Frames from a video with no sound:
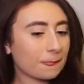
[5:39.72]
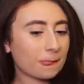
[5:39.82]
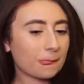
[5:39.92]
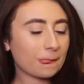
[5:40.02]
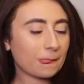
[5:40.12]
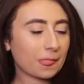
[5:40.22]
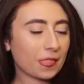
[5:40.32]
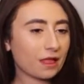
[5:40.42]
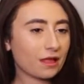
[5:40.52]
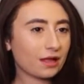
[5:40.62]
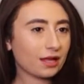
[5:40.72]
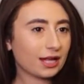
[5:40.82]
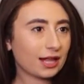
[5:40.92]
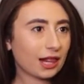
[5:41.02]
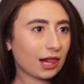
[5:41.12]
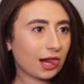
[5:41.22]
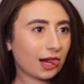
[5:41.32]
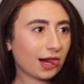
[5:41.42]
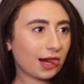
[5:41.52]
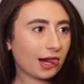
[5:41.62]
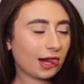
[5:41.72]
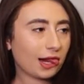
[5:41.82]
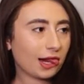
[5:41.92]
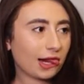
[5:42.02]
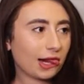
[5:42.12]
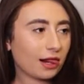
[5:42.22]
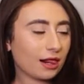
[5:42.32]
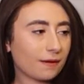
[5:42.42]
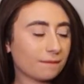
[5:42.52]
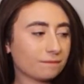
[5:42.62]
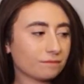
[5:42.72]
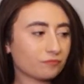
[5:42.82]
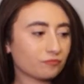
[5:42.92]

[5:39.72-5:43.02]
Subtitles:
This person isn't speaking.